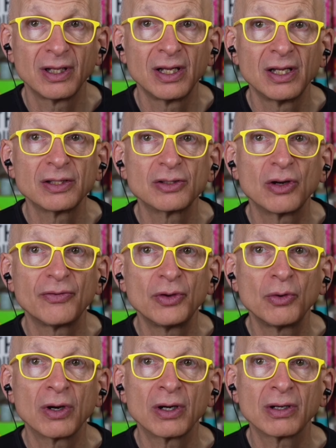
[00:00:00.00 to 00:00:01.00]
So if you
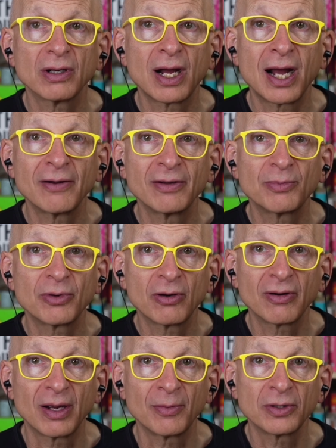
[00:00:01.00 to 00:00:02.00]
are hiring
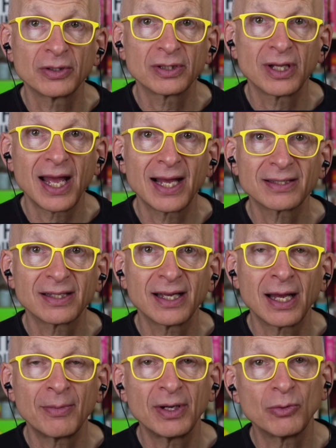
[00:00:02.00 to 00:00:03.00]
programmers, asking
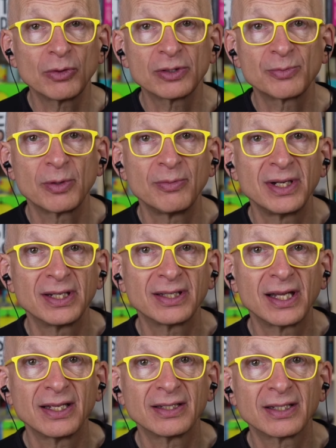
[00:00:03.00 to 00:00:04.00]
how many words per minute they
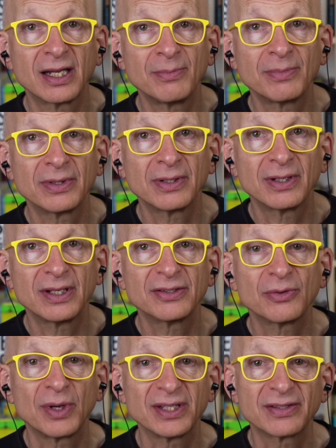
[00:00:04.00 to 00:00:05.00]
can type is a
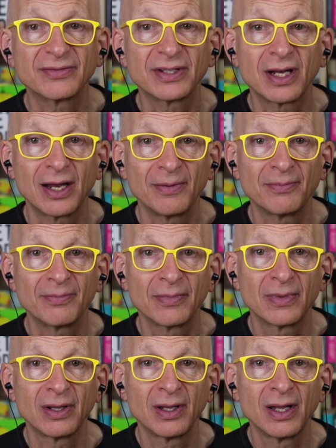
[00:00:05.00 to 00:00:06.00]
waste of time.
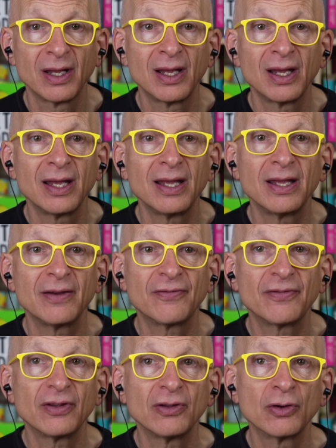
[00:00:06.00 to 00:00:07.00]
If
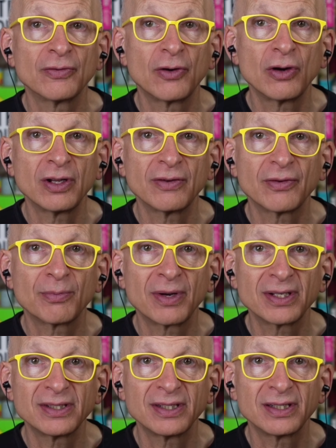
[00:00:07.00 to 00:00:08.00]
you're voting for
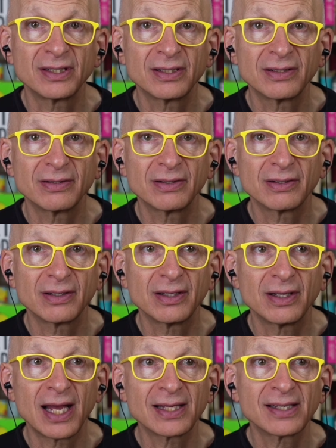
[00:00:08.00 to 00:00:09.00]
president,
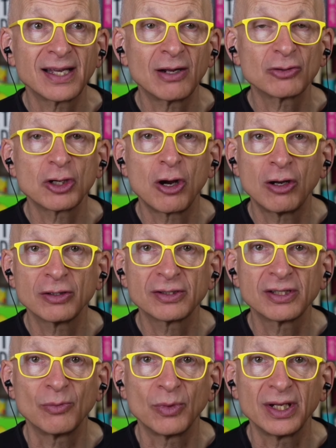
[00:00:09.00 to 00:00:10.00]
asking how tall
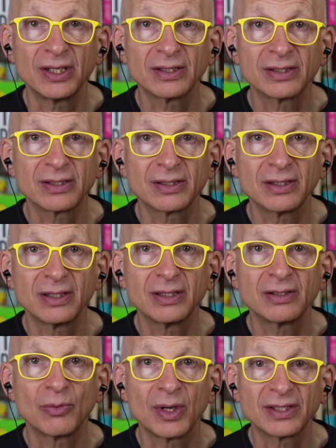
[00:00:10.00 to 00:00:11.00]
someone is
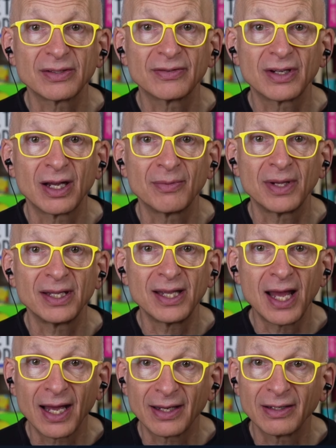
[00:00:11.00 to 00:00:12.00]
a waste of time. And
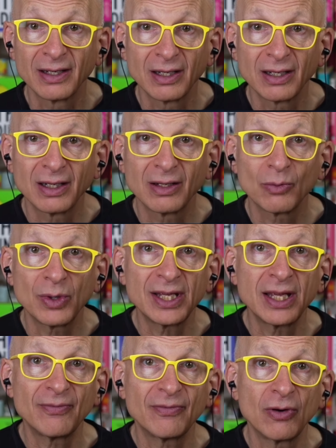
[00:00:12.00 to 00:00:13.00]
yet, we
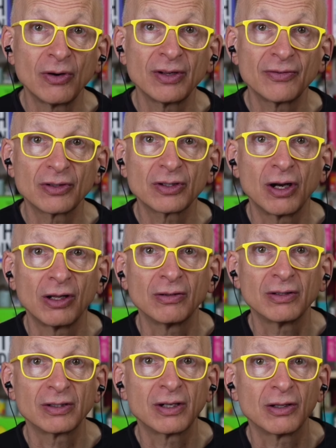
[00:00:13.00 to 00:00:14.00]
keep voting for taller
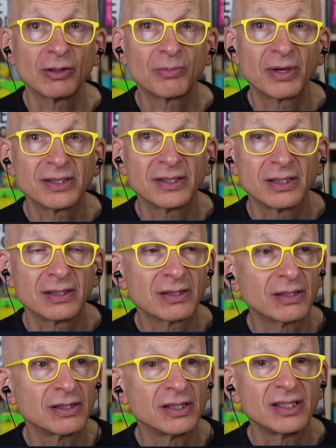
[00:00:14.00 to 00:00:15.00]
and taller presidents
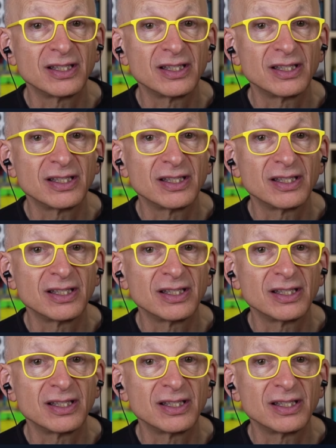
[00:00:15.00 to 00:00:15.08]
because it's